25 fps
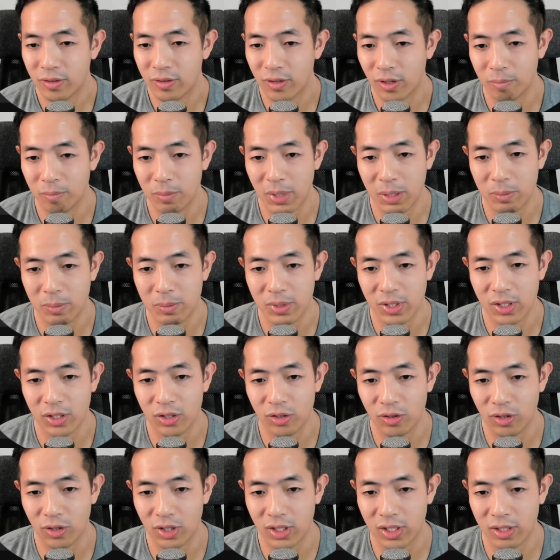or
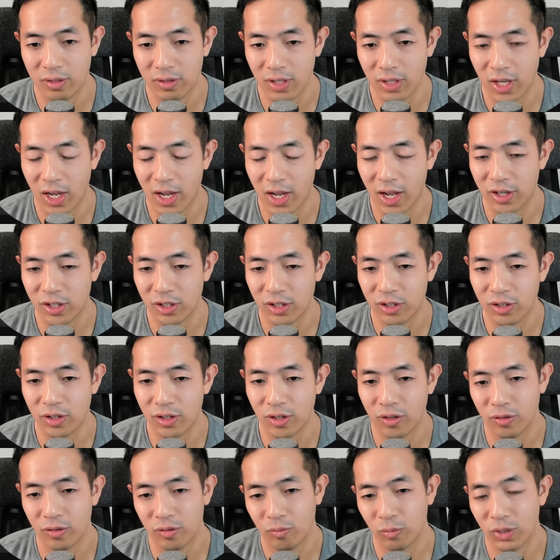maybe how do you
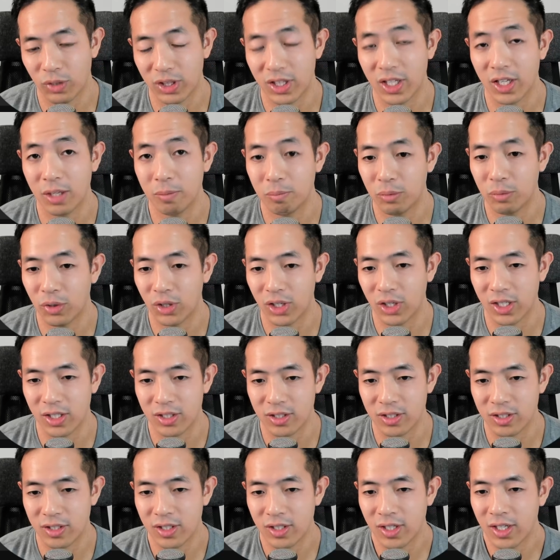know what the input
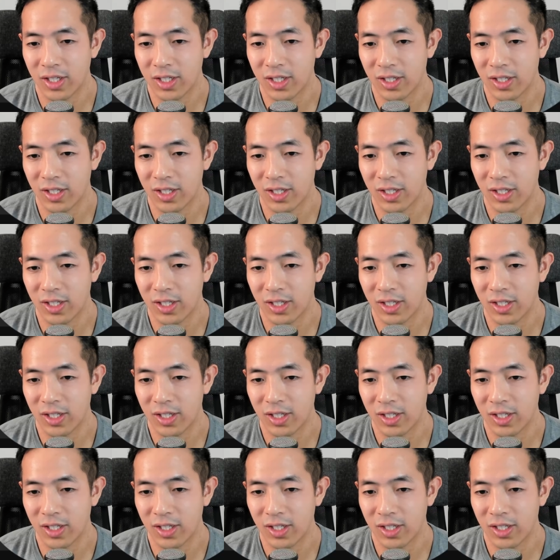is?